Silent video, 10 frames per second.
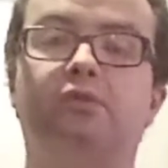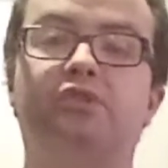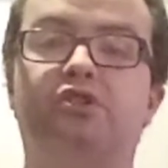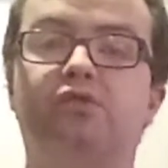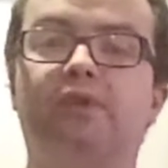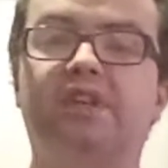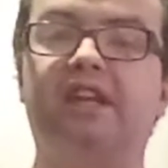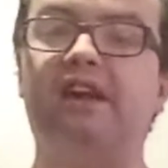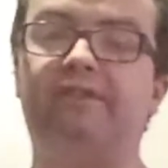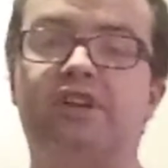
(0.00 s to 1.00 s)
Would you want
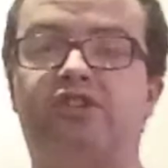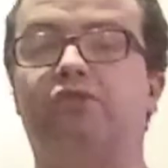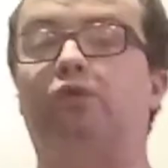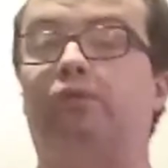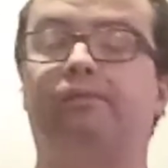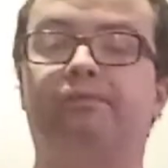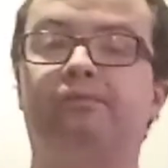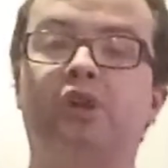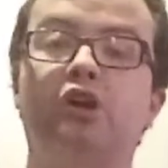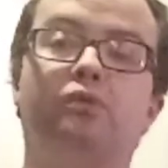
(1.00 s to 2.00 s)
catfish? No.
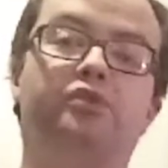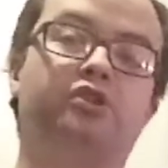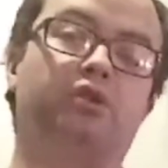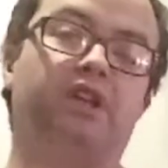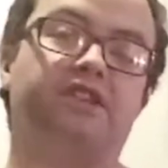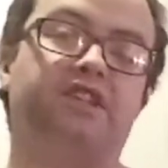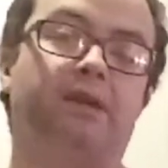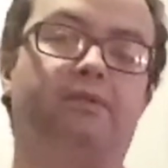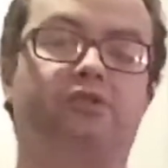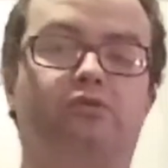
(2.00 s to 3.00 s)
Would you like
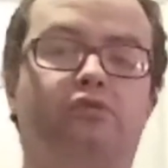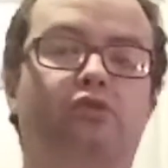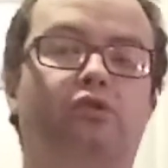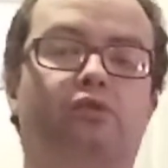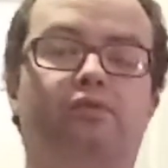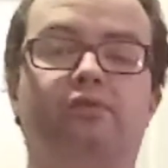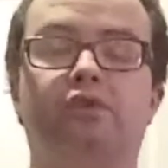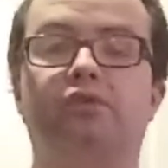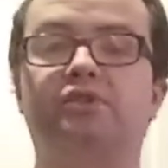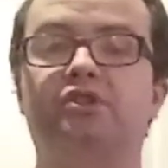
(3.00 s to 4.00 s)
cybertroll? No.
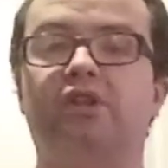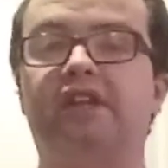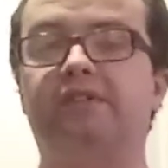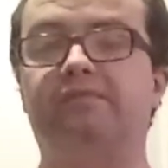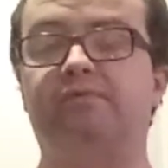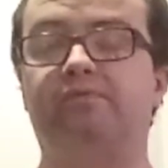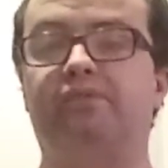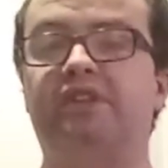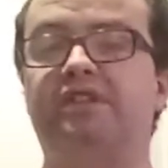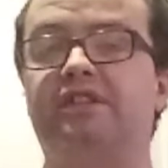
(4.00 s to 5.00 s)
Would you like
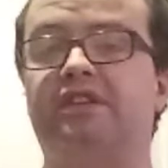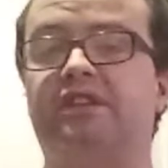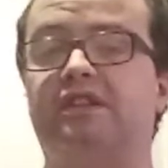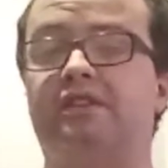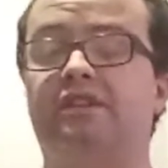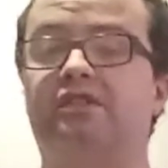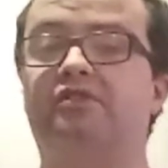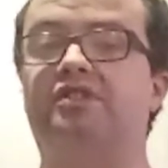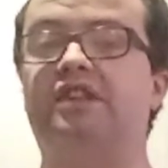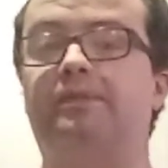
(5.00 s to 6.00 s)
being the
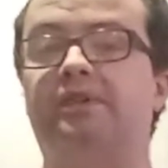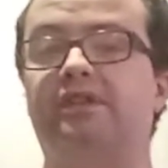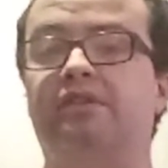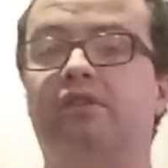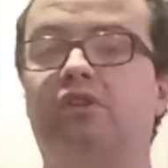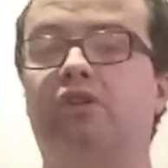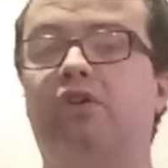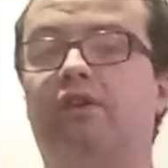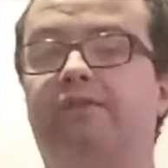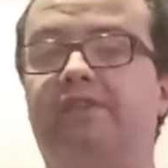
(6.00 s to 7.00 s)
recipient
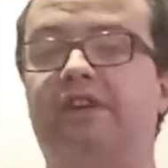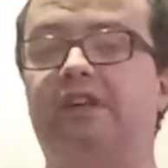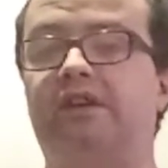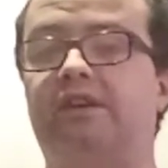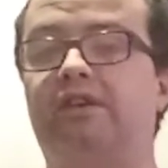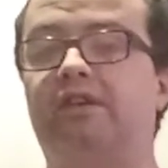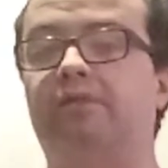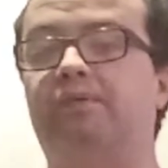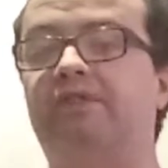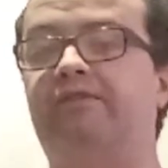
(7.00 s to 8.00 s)
of
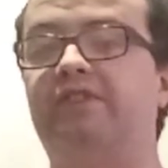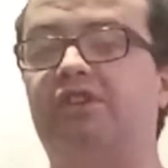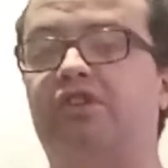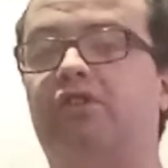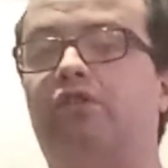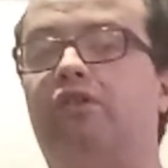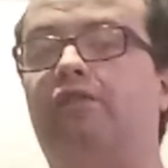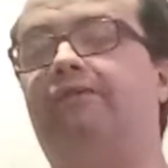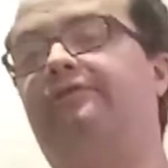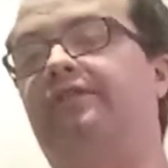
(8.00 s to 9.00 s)
being feature
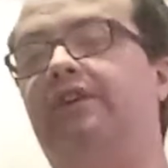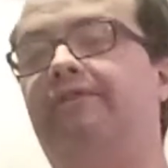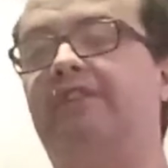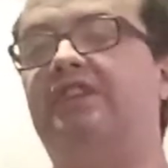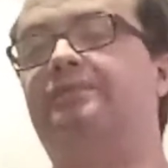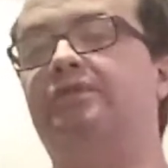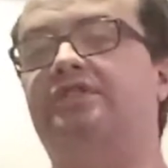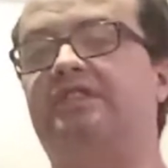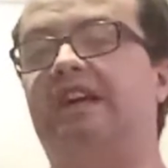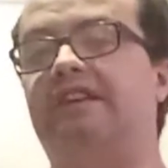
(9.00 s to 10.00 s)
of Facebook
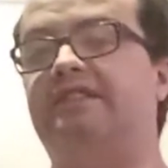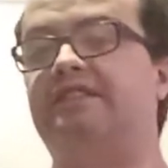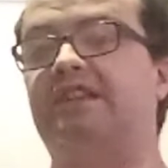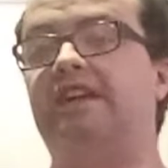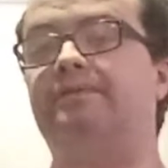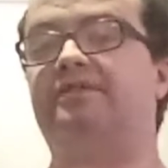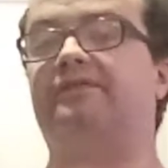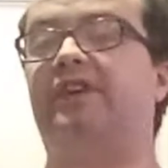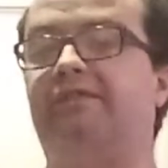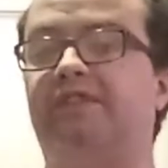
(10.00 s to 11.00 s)
statuses times
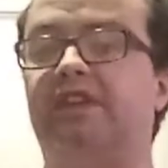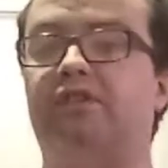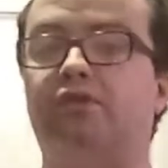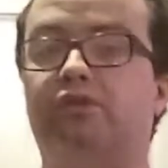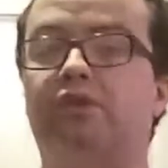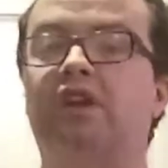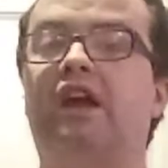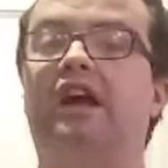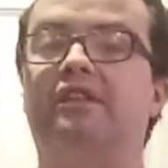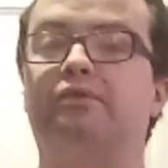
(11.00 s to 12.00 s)
52?
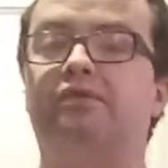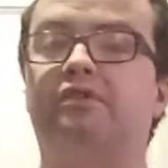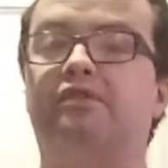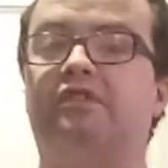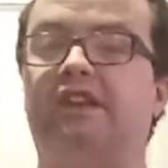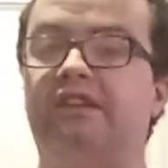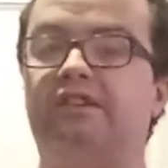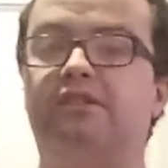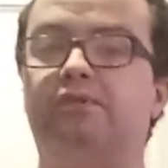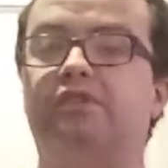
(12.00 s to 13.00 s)
I don't think
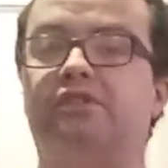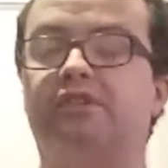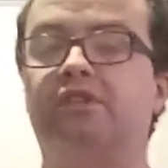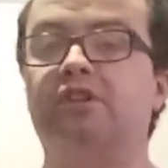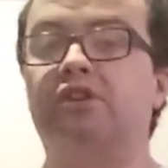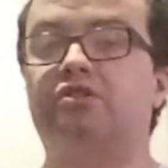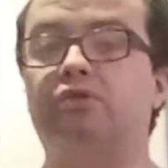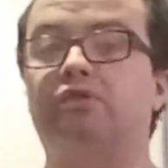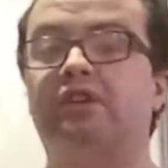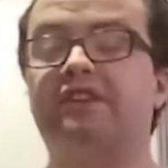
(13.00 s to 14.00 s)
you would.
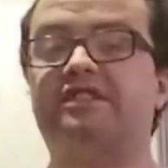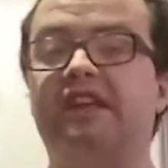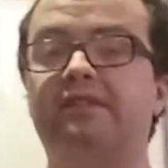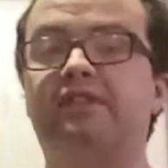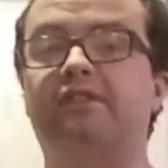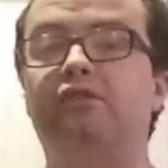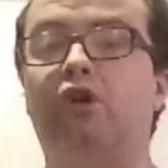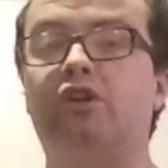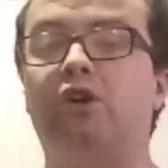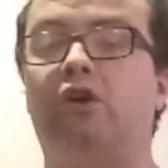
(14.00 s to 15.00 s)
So it's time to
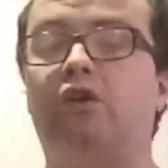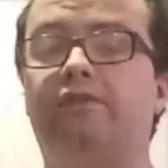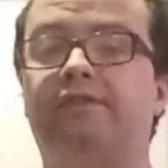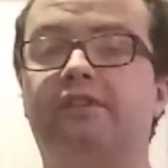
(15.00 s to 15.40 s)
knock it off